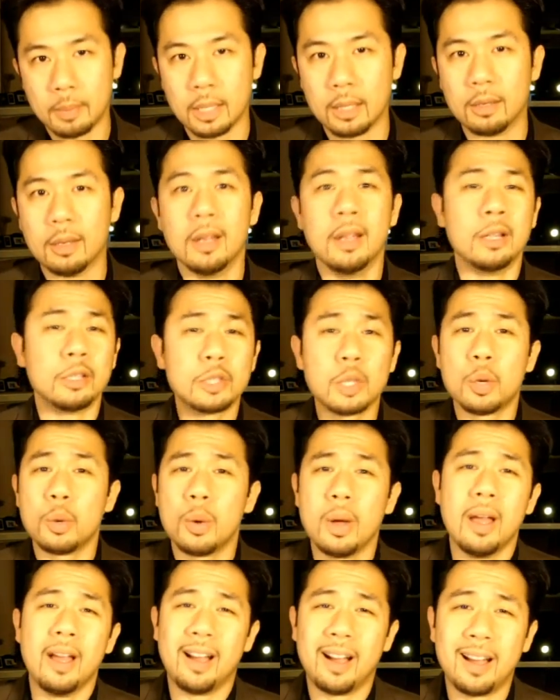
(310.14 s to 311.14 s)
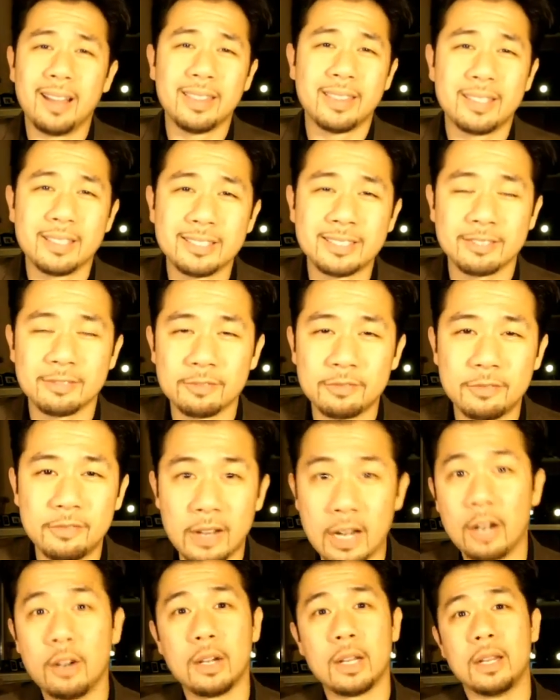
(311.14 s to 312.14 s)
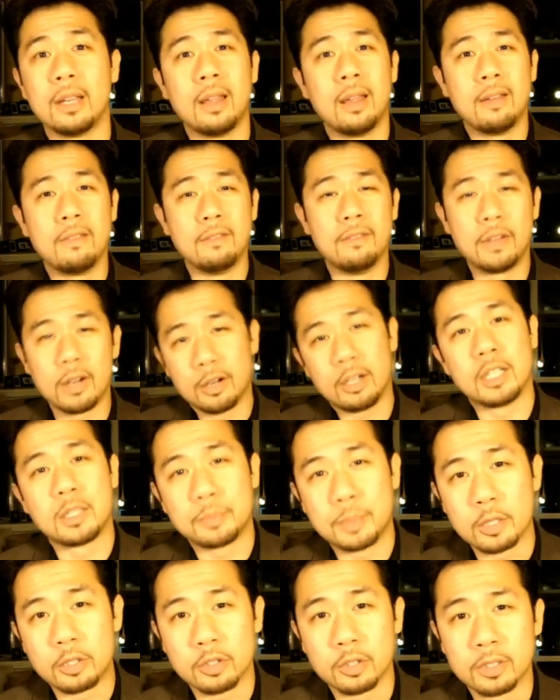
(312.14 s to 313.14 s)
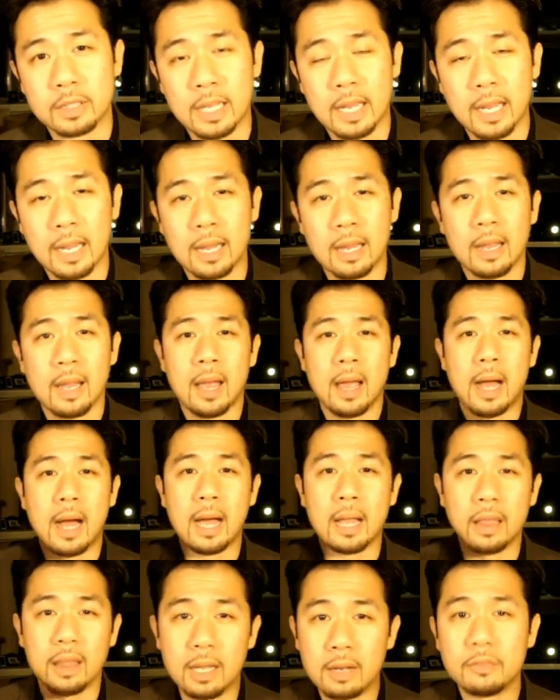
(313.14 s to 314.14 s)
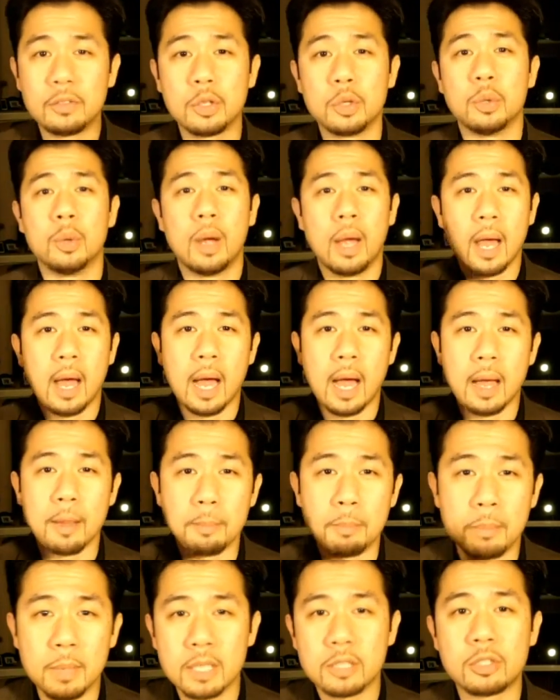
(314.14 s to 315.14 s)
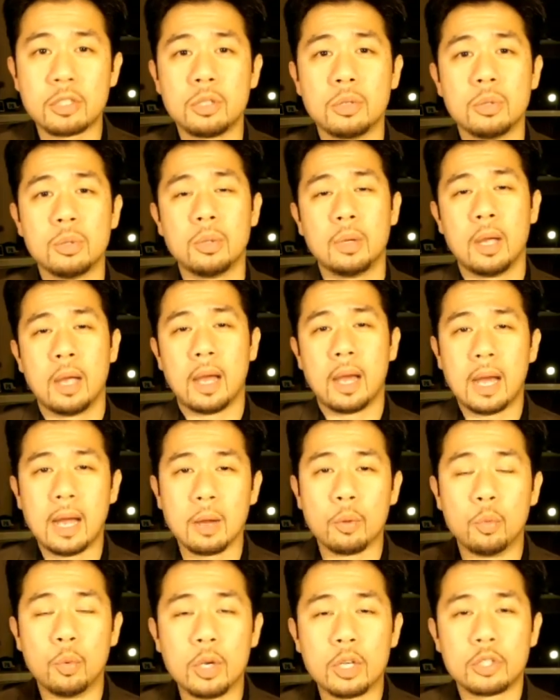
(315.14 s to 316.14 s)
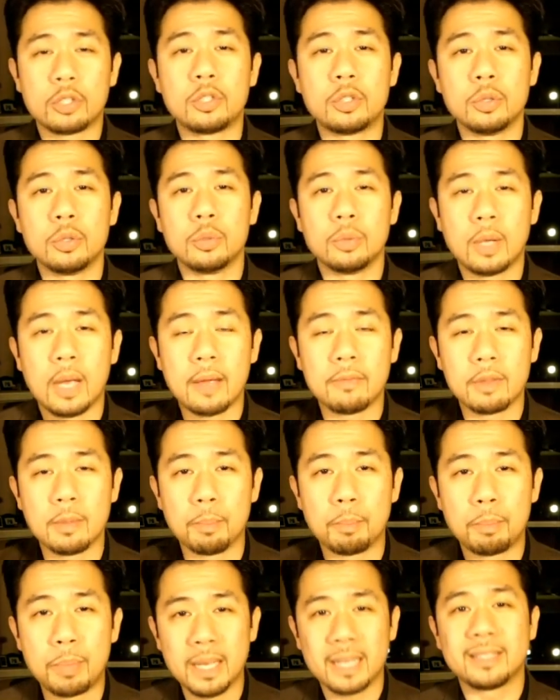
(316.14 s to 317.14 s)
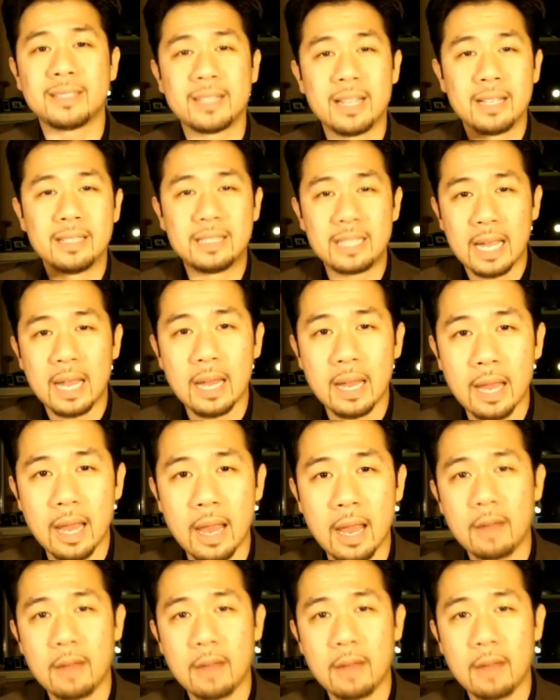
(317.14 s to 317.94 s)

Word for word: I mean. So on this very very special day, I love you. I miss you. I wish you had the best day